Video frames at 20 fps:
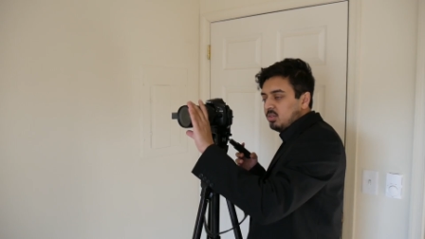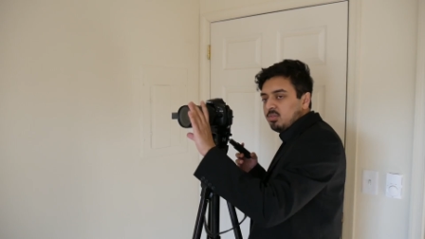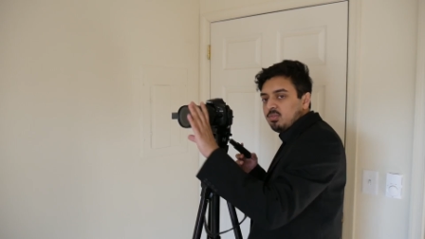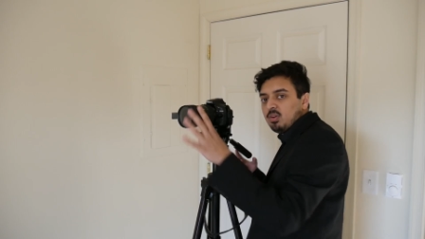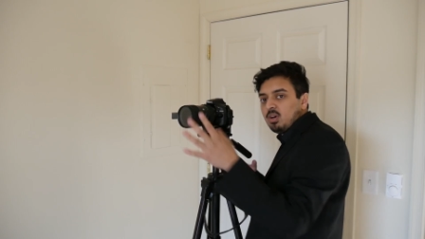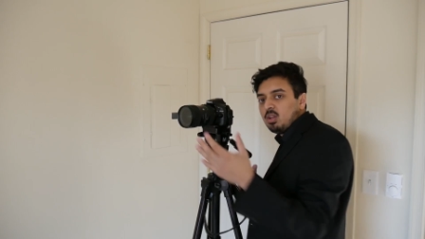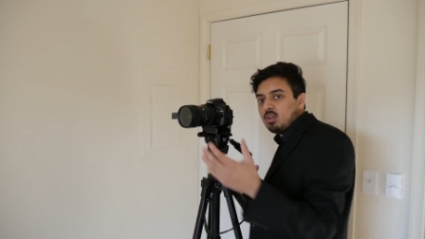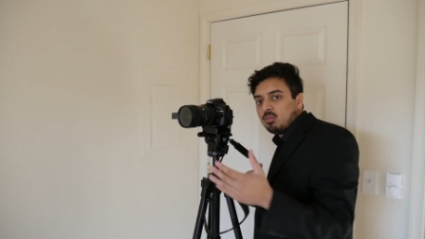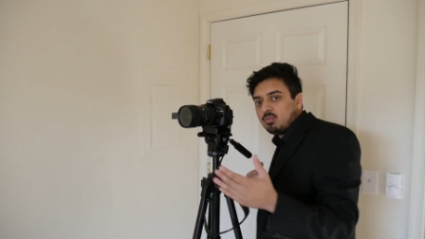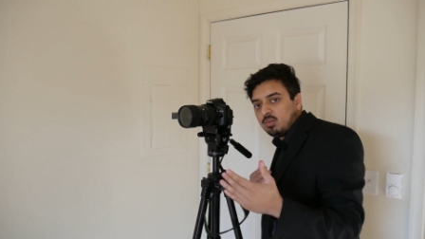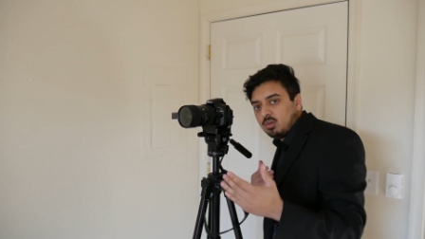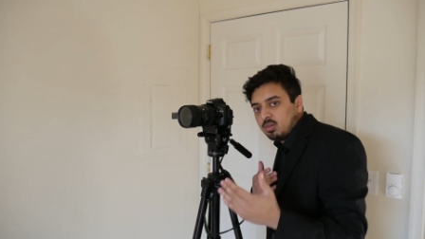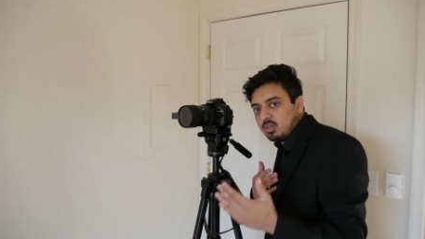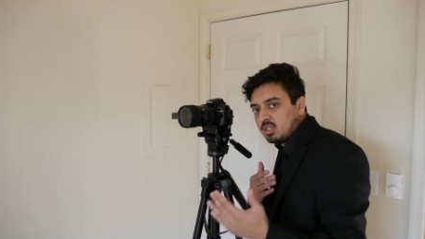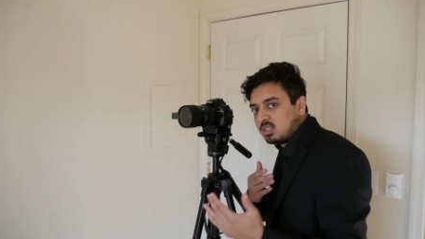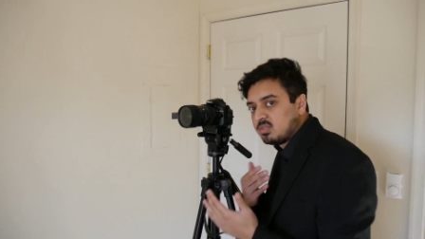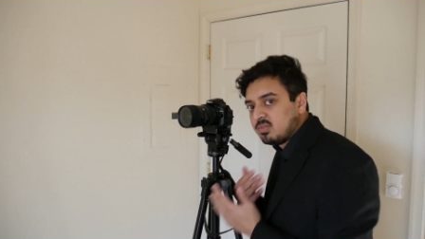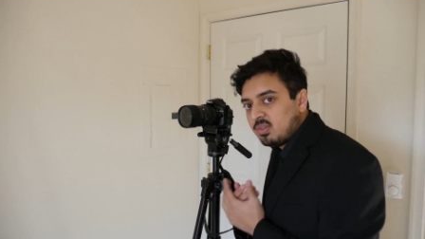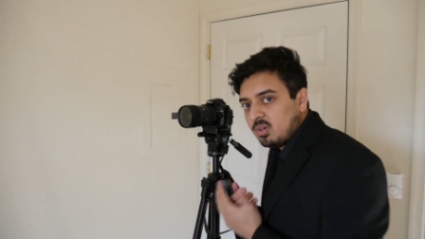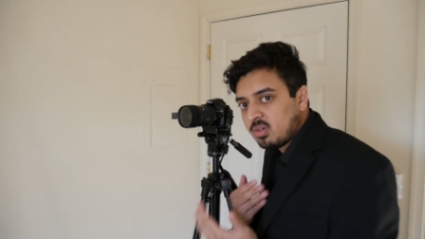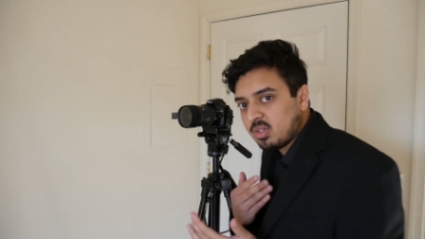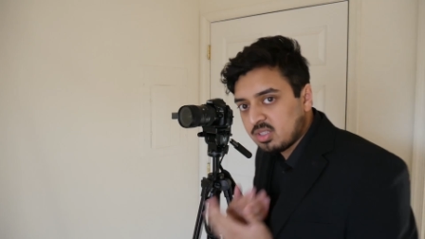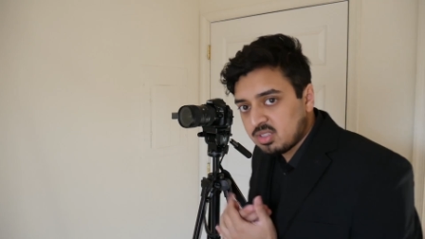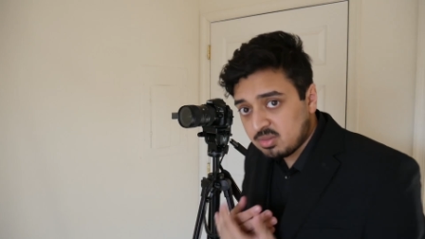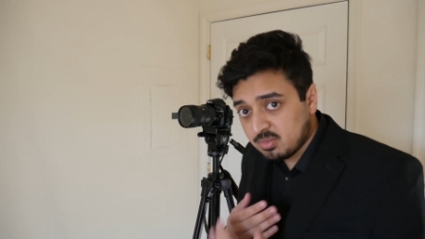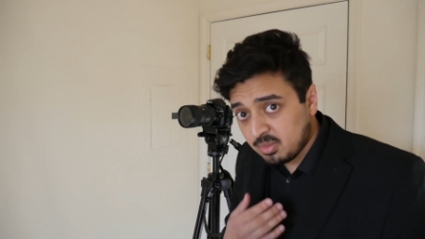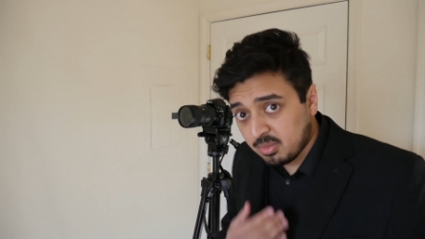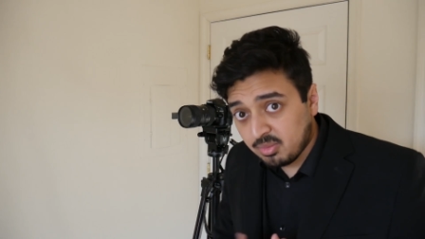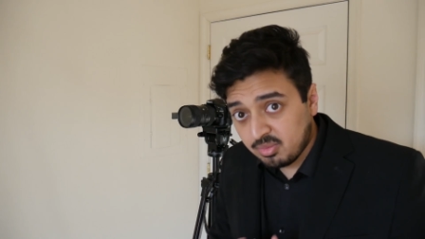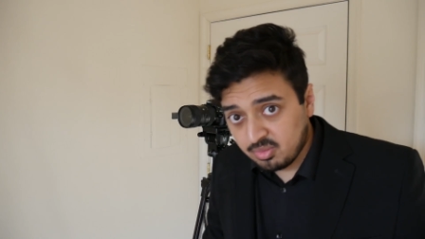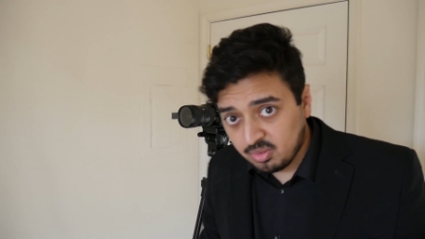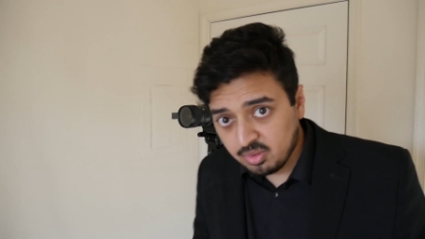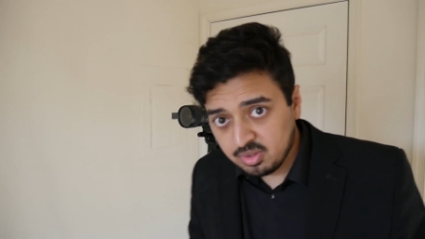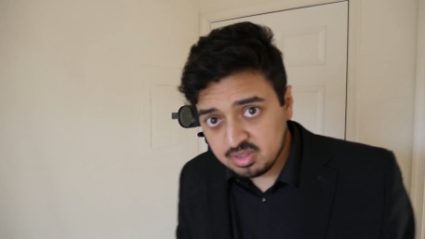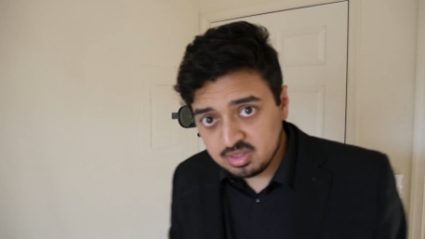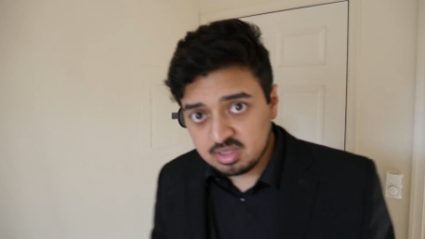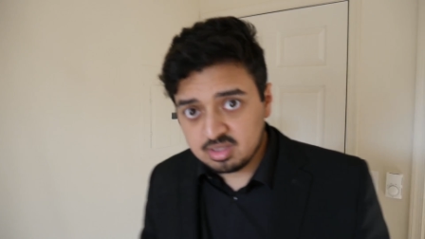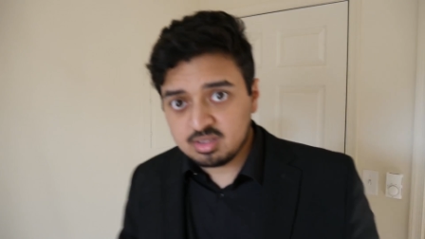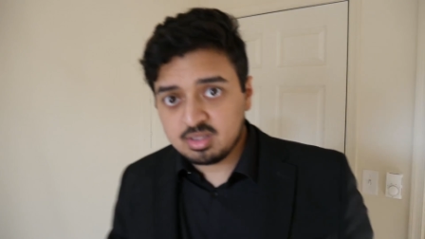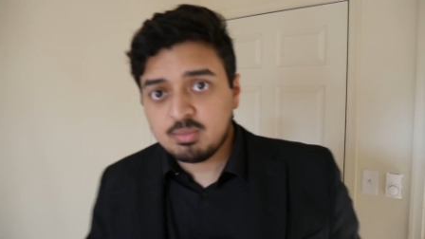you follow focus. Focus, remember,
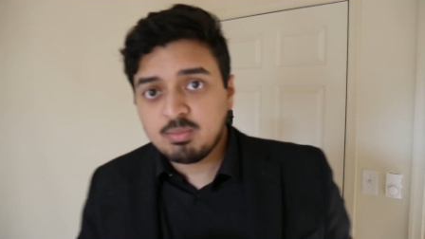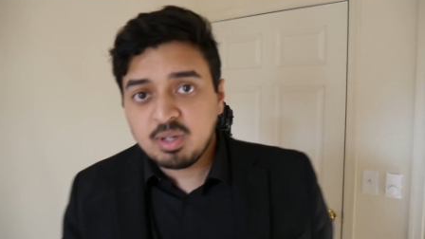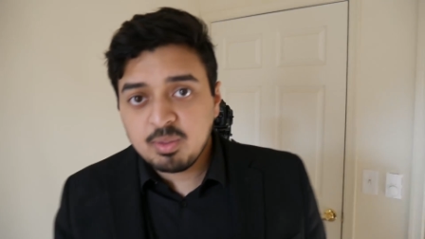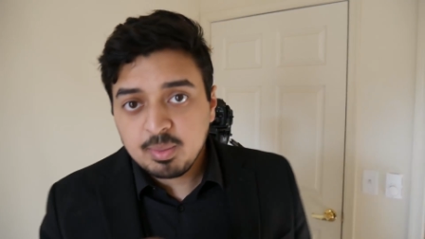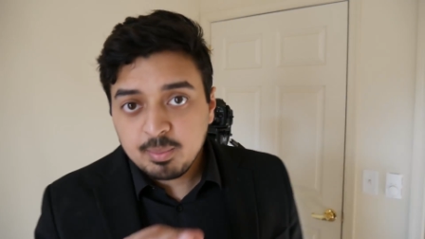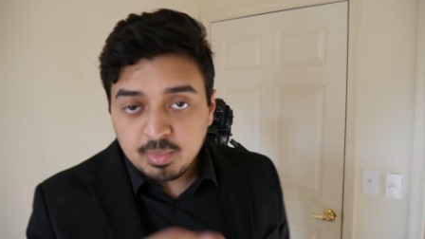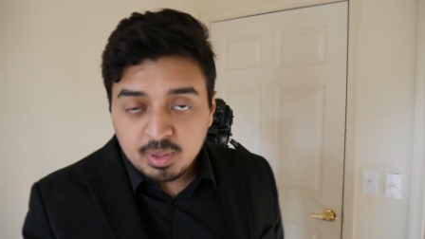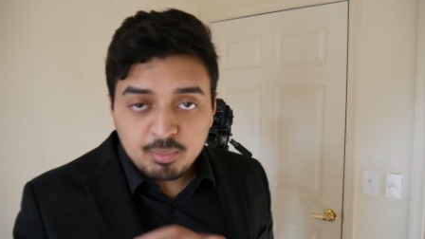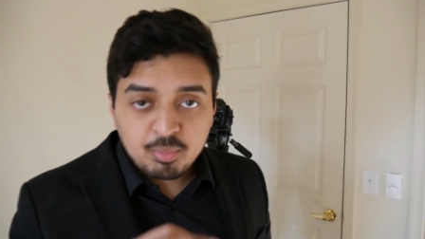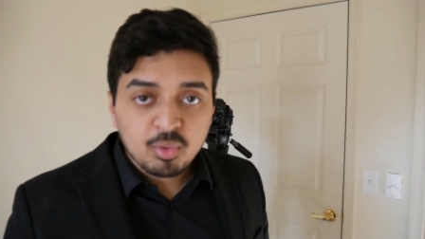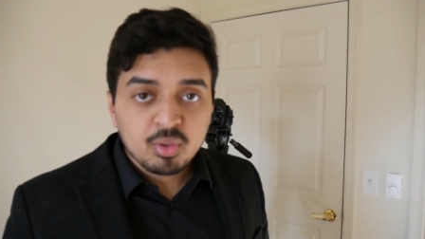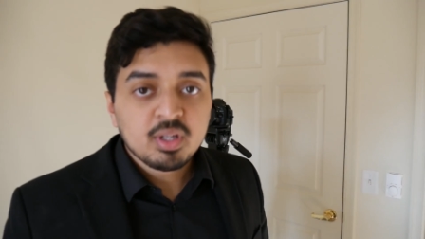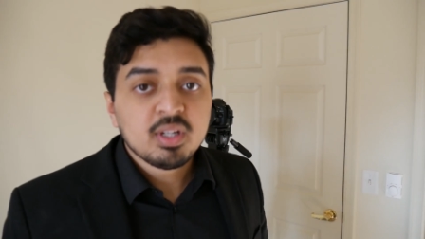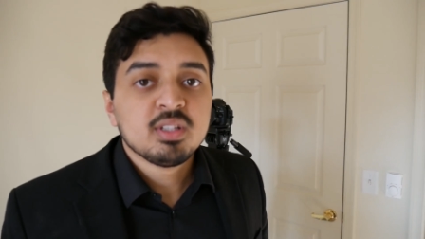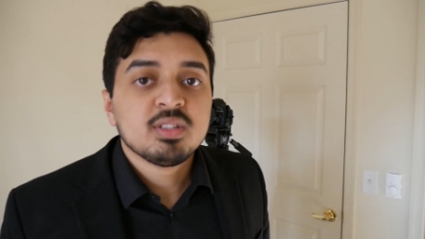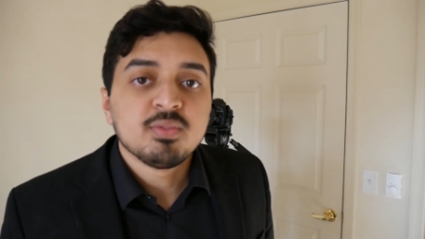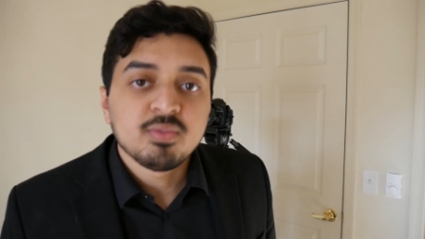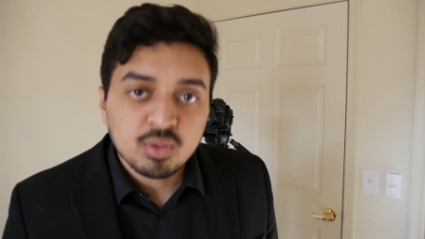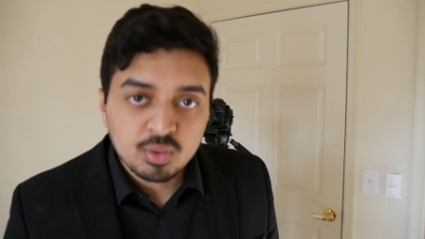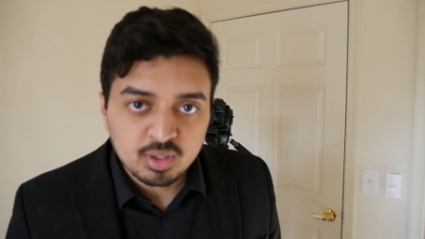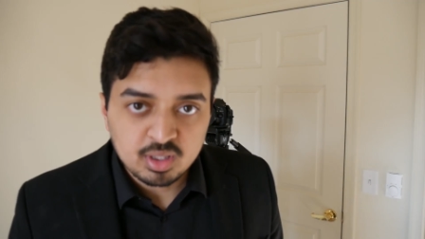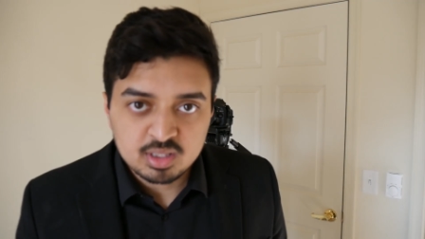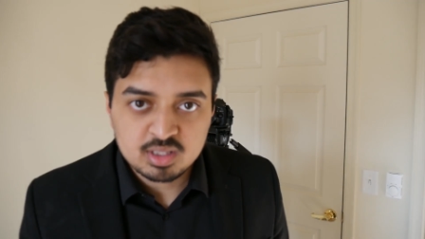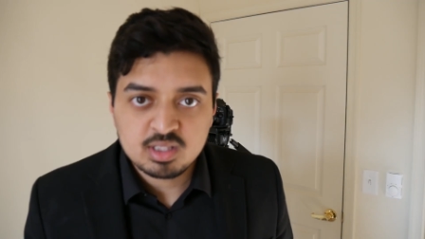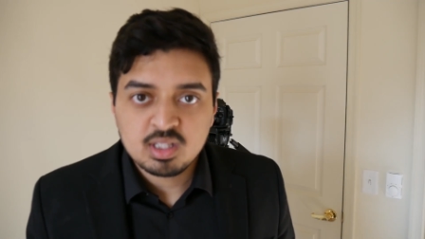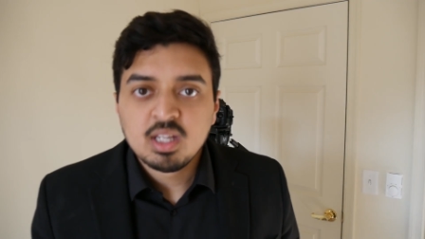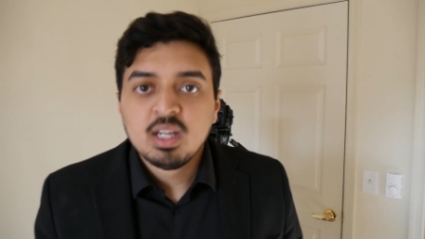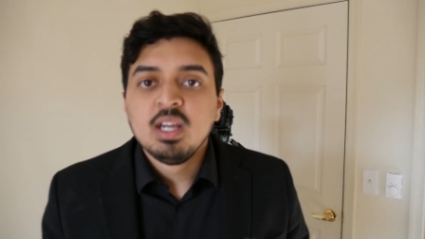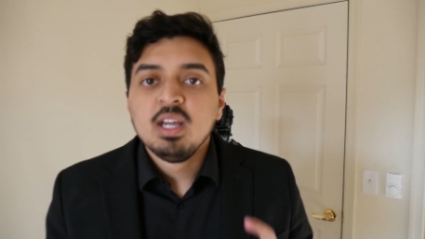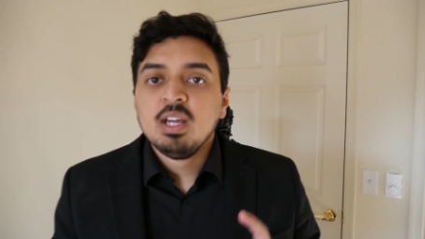focus is, my point is focus.